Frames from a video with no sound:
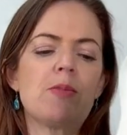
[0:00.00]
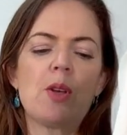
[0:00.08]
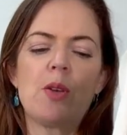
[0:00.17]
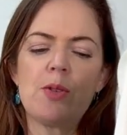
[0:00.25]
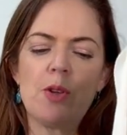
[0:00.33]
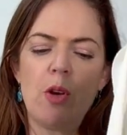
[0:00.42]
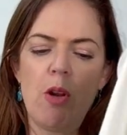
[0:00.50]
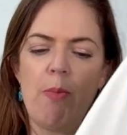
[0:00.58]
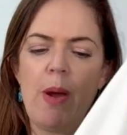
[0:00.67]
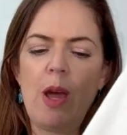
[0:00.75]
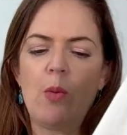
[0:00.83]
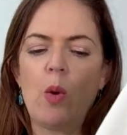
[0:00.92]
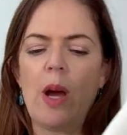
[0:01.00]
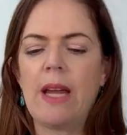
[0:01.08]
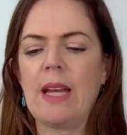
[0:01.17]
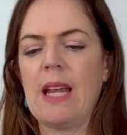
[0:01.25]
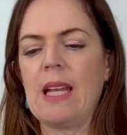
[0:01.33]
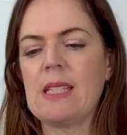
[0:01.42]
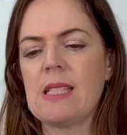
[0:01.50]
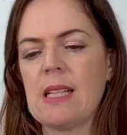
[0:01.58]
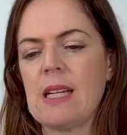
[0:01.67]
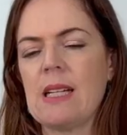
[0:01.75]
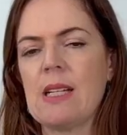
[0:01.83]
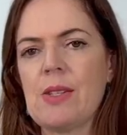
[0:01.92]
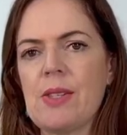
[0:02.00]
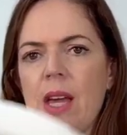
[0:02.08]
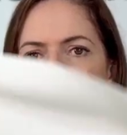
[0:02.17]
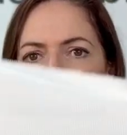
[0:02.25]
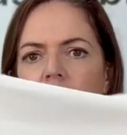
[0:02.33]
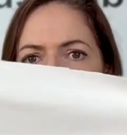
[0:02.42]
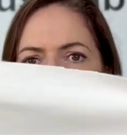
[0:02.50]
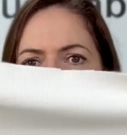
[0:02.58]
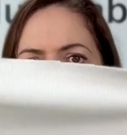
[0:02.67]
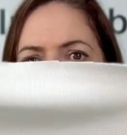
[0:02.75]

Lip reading: so it's not a bad weight, and it does have